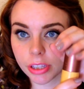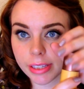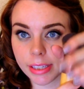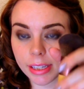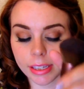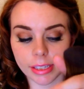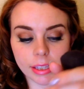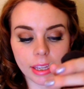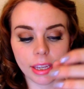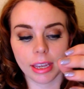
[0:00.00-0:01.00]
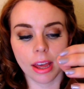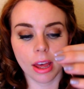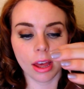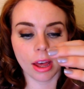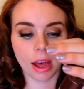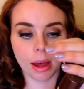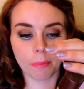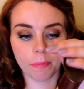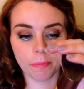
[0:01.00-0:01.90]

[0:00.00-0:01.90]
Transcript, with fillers: This is the uh,